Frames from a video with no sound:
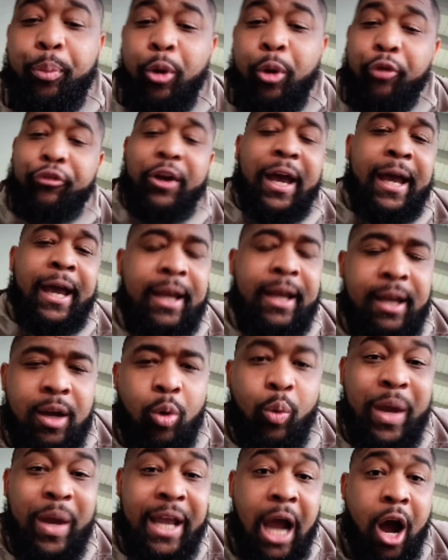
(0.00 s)
proof at?
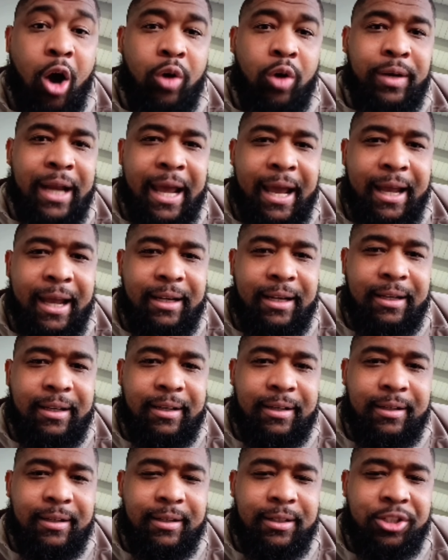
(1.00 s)
We own that.
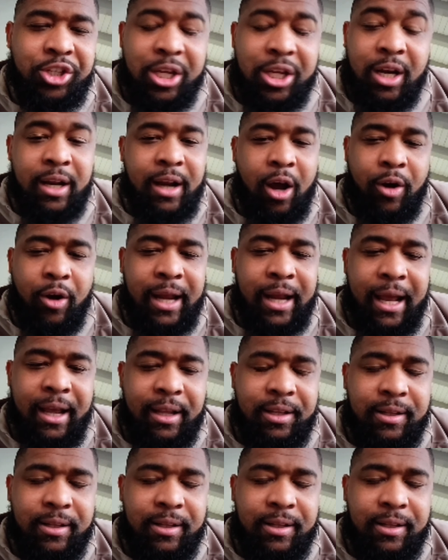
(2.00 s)
She didn't own that.